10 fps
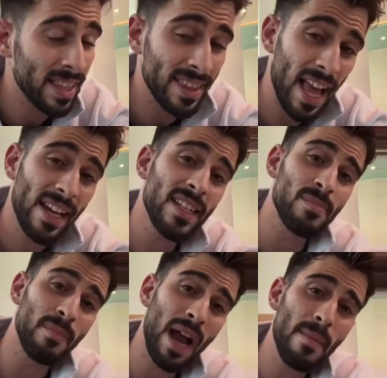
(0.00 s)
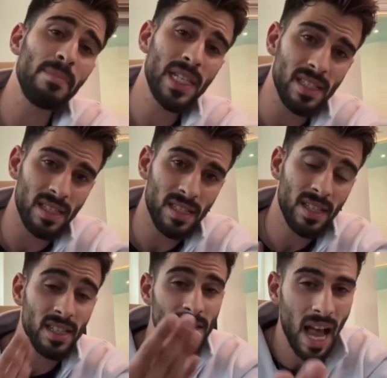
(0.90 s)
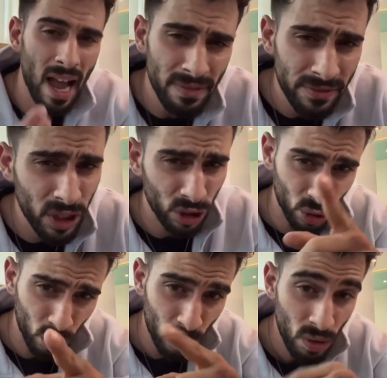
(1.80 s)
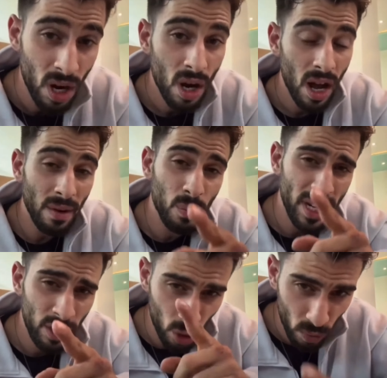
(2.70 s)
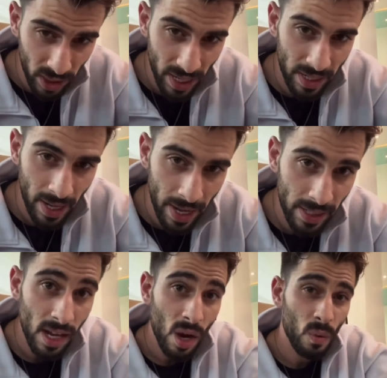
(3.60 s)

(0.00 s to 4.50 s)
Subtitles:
and that is my business. Because after you, when you were getting hate,